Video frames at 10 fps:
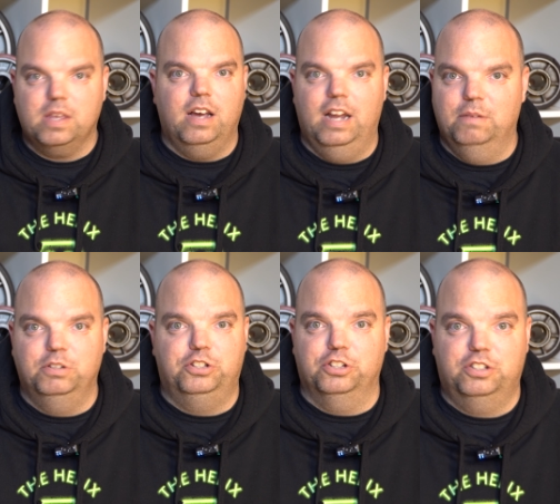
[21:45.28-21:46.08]
and it
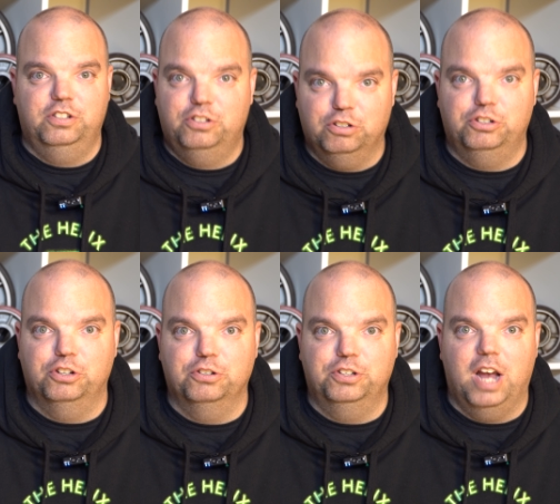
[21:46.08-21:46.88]
was just such a
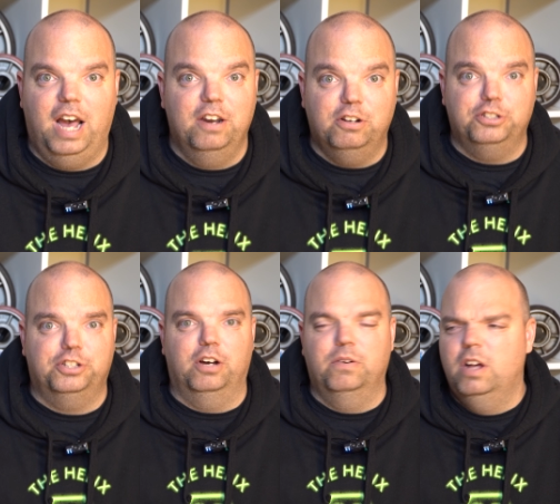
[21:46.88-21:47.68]
good night. And
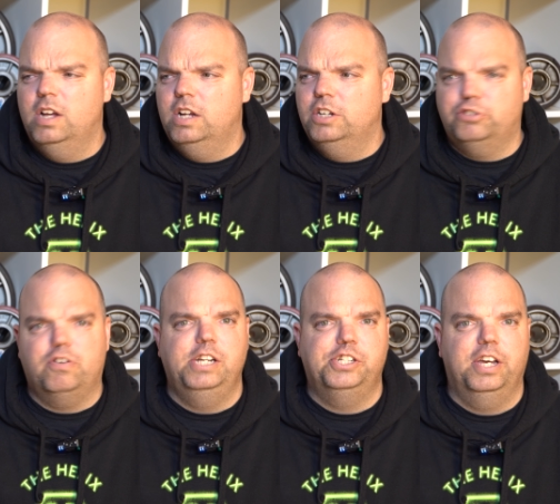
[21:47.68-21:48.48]
also,
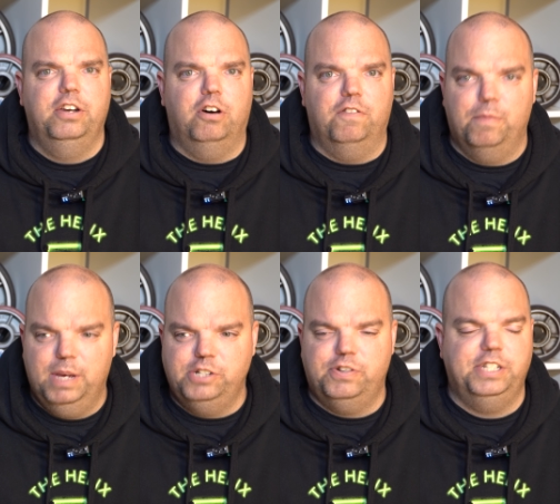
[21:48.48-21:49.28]
strangely enough, it'll
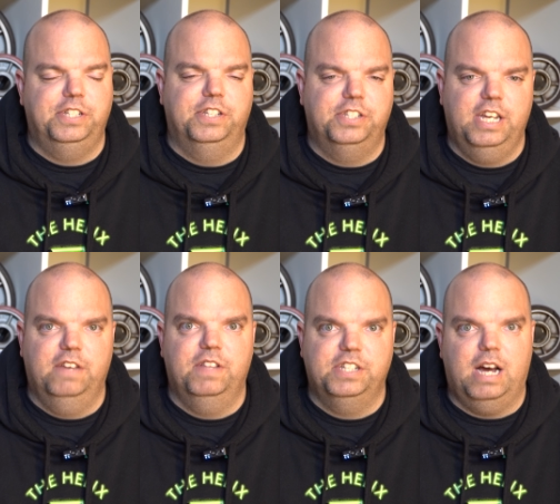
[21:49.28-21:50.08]
be interesting to see
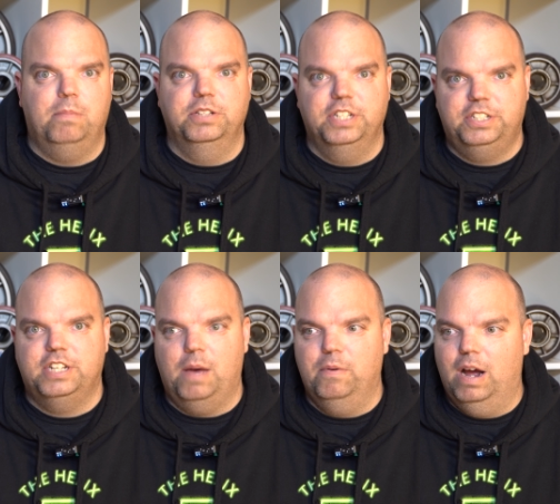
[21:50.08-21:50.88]
if this happens this
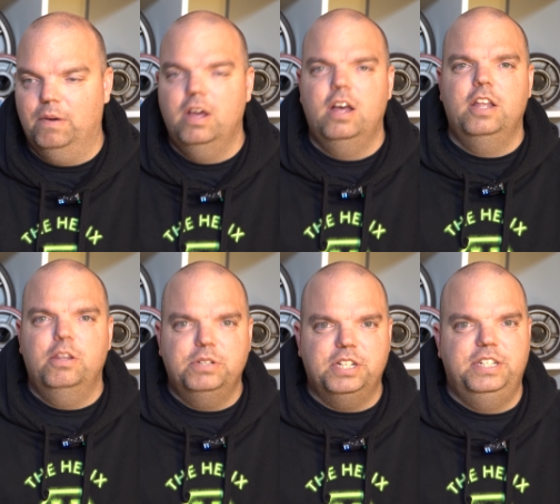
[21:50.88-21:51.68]
time around,
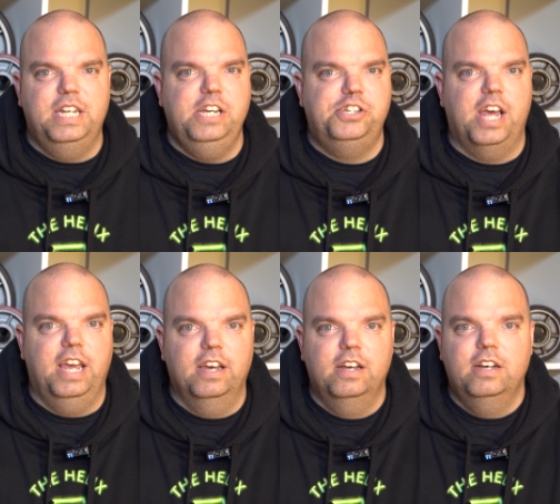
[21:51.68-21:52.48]
there was a
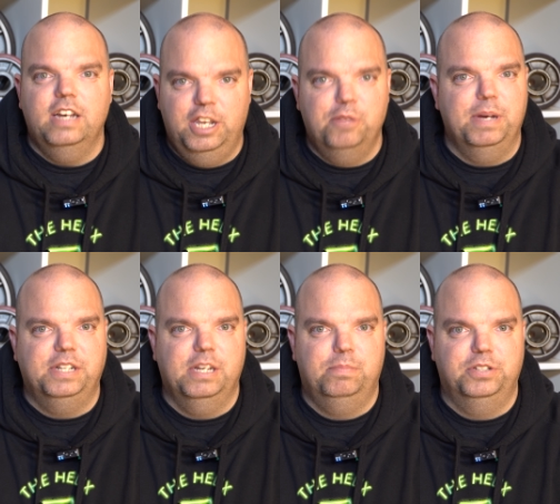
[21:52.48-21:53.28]
DJ in the
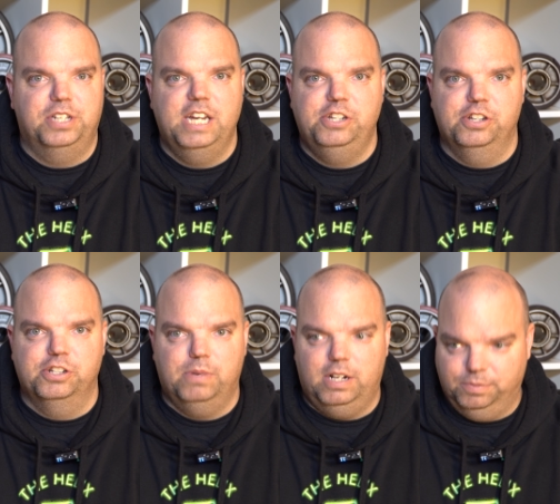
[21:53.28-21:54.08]
Big Dipper station
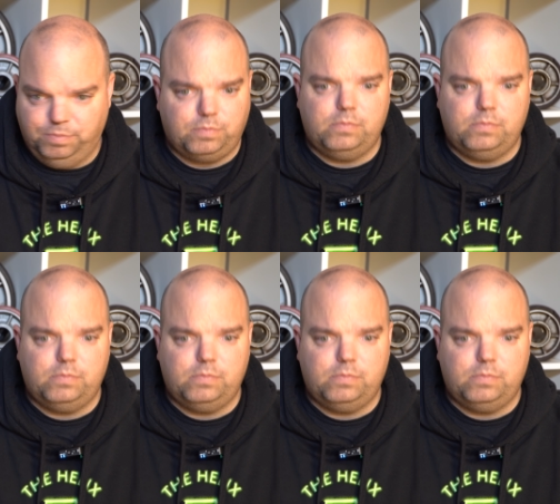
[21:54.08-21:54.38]
as well,